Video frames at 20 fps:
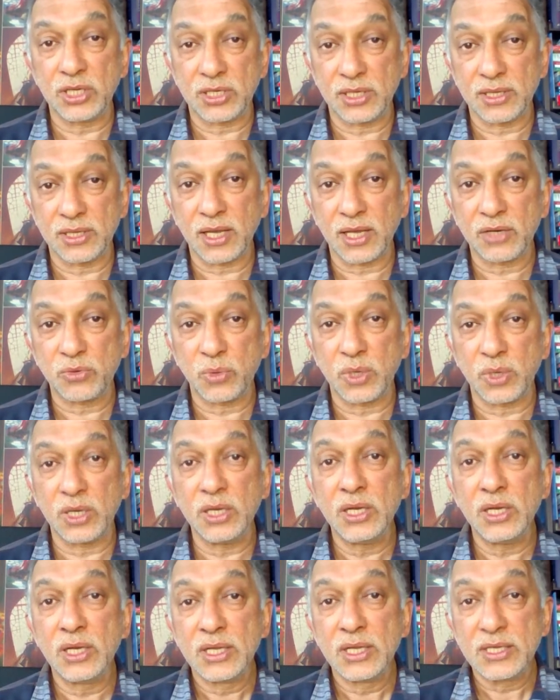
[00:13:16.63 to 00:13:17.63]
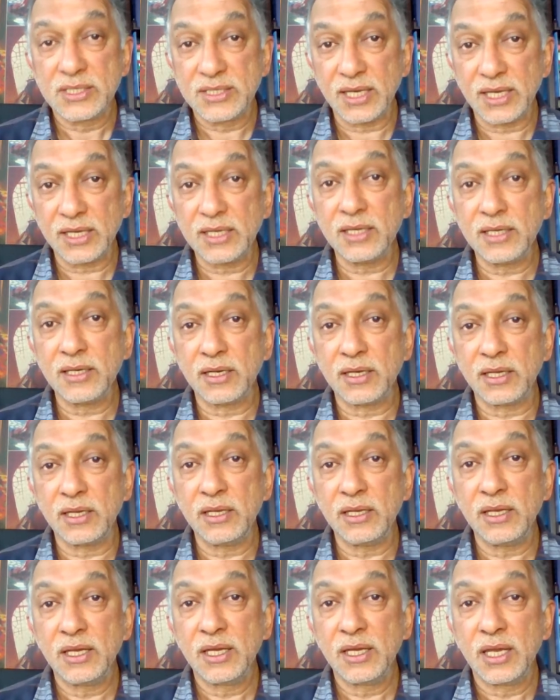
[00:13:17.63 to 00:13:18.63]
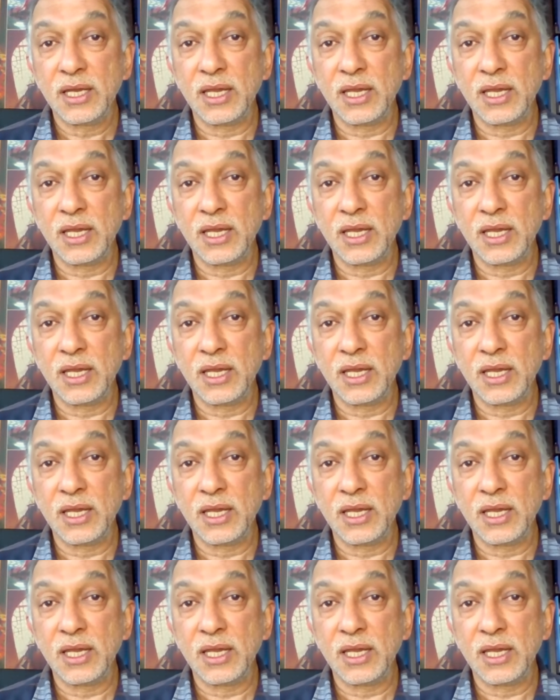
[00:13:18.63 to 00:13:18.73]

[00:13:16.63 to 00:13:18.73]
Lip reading: in that way. Secondly,